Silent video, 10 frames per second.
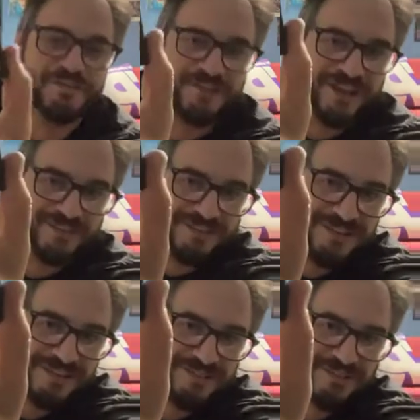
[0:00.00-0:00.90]

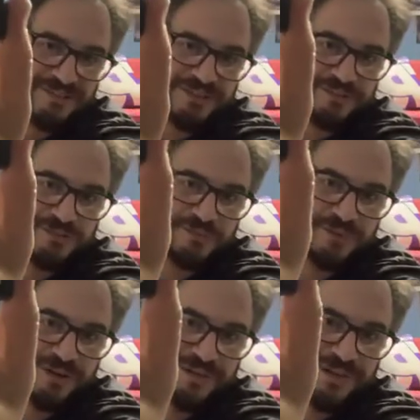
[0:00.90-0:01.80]
fancy. Let's see if I can
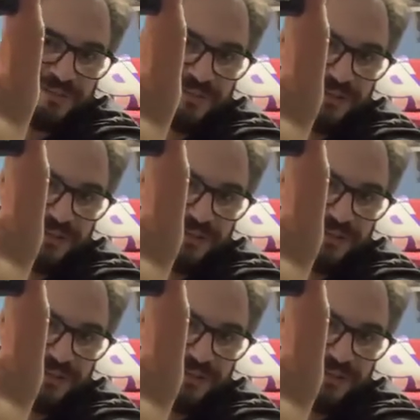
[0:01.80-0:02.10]
zoom in on that for